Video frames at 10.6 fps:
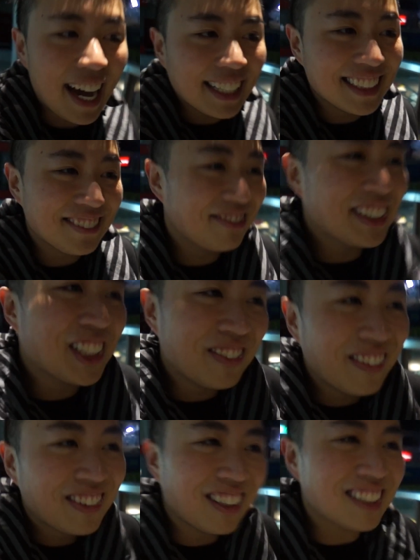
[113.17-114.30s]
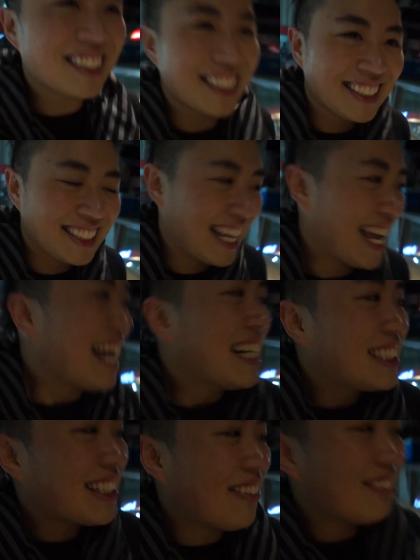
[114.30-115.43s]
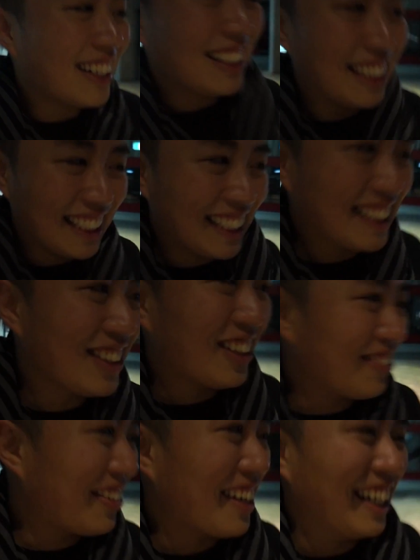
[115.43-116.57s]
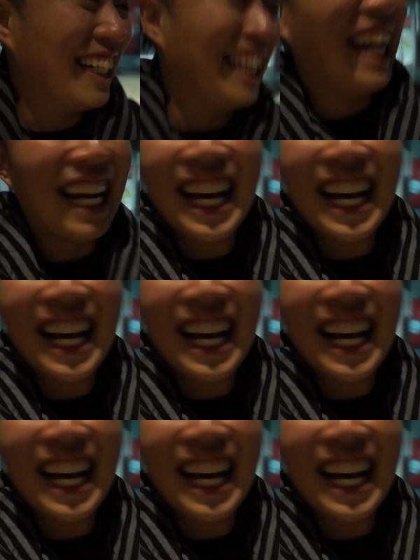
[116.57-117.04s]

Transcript: I didn't film, of course, because someone is not very